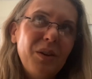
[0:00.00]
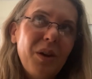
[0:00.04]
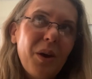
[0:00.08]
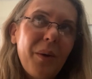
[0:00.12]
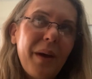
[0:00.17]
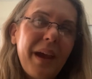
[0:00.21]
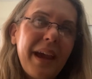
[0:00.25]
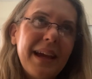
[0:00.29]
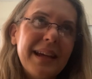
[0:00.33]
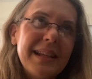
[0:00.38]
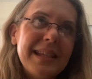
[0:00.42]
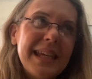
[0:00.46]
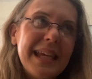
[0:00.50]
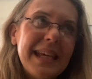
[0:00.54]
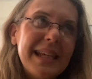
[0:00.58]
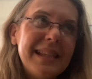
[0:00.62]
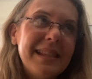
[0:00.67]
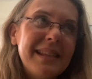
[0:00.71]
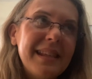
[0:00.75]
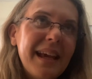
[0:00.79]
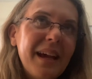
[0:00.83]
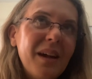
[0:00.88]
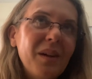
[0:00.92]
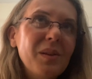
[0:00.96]
know, Andy, it
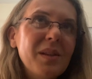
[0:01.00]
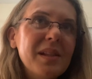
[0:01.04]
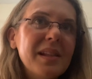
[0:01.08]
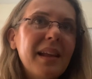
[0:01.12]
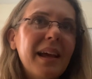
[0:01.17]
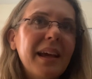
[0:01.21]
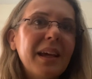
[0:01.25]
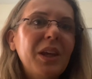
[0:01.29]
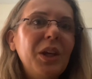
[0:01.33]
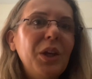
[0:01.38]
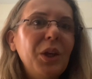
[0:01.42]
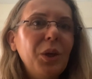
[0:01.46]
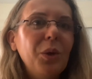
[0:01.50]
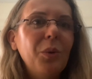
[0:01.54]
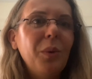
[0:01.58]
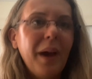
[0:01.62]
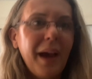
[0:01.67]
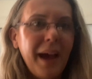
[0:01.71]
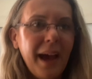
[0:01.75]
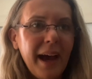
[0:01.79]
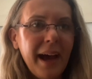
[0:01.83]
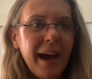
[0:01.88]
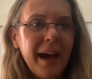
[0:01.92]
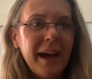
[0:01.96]
sounds like you
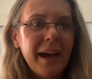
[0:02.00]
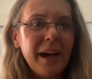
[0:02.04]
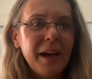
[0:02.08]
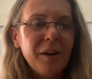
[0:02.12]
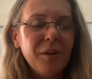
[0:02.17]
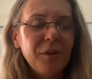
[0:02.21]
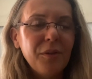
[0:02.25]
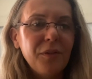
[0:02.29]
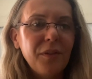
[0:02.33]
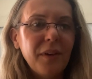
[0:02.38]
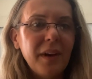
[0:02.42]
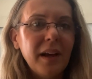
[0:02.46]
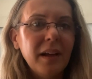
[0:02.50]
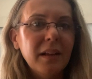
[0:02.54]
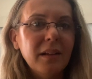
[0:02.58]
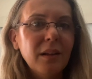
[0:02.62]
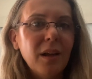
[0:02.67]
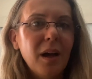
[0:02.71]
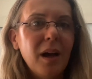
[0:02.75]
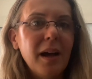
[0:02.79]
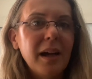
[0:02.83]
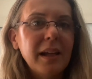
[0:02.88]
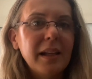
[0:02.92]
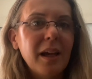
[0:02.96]
have a
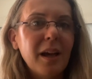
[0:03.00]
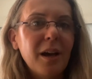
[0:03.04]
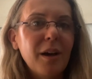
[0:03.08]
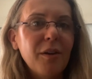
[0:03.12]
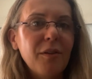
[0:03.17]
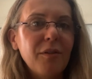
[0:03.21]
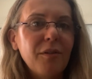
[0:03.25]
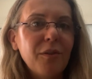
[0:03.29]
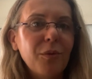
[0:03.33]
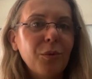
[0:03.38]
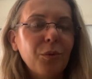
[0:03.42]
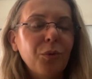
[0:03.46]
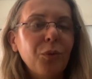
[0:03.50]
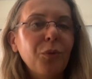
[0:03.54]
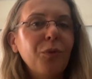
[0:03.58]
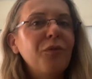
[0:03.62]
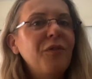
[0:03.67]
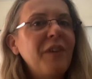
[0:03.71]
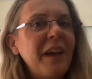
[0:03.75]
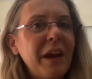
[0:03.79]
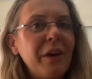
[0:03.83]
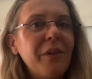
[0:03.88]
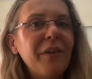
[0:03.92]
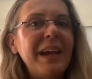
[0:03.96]
lot of
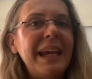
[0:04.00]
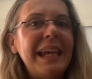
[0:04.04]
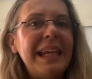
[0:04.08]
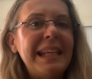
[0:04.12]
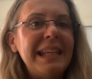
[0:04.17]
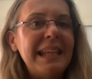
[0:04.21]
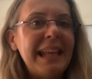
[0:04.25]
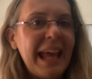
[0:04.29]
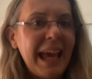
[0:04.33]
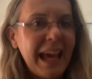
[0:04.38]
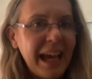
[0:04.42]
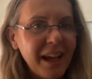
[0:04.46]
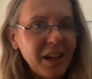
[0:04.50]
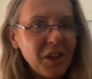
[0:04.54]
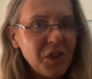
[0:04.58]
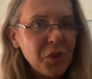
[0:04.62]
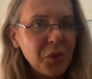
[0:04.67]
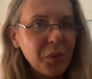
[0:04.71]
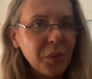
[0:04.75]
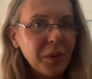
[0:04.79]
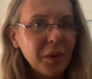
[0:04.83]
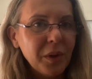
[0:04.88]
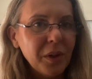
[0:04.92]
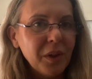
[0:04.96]
very
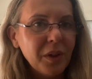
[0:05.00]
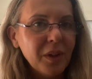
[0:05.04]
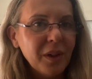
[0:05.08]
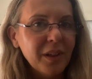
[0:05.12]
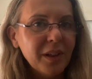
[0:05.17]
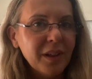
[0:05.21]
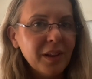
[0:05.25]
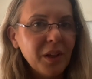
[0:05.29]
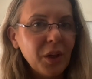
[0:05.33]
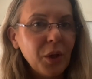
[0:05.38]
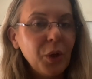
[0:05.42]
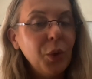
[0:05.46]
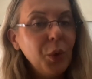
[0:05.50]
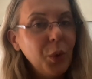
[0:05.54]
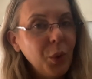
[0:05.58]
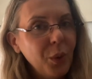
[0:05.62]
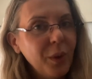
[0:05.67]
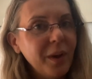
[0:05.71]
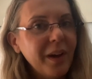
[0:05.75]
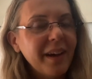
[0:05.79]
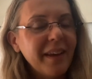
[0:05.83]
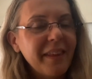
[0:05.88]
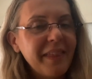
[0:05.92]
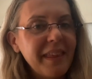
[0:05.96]
natural
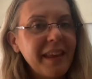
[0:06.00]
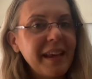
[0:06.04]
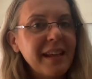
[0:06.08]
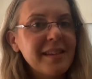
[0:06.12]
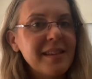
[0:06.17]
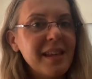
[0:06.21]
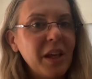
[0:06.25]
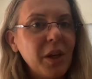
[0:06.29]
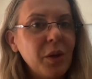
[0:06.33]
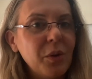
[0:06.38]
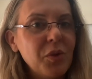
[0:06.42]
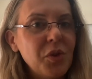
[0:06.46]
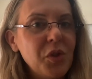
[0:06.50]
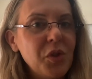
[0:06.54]
hygge things that you're